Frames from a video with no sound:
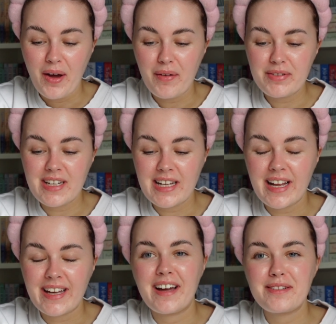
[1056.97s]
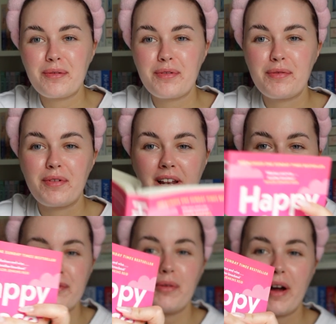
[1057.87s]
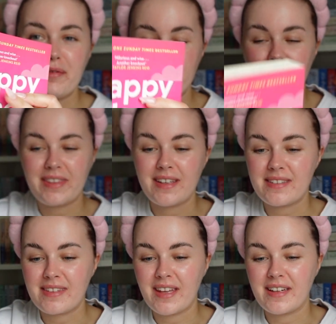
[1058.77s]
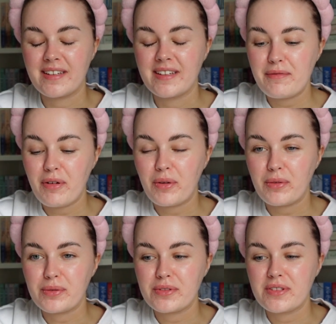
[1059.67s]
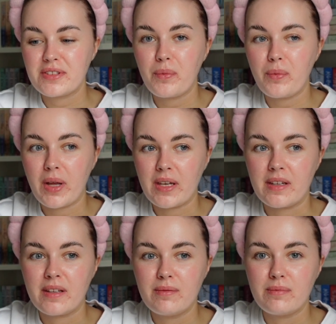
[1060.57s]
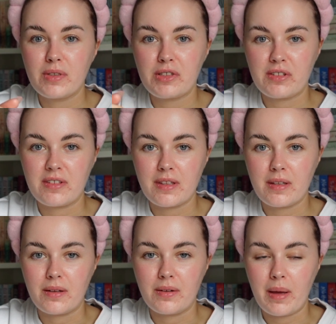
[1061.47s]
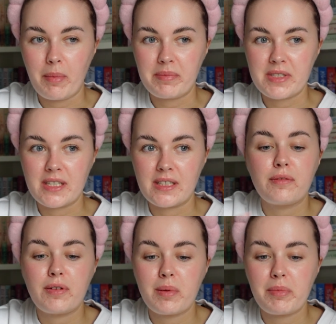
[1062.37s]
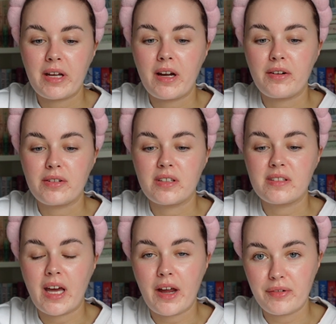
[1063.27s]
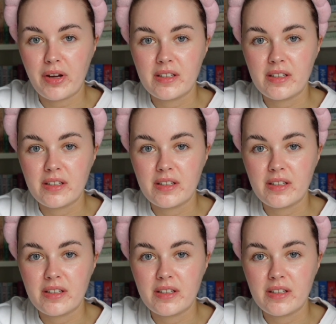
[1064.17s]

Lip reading: Obviously, like, I don't know if you haven't read this, then it follows Win, which is the MMC. The female main character is Harriet.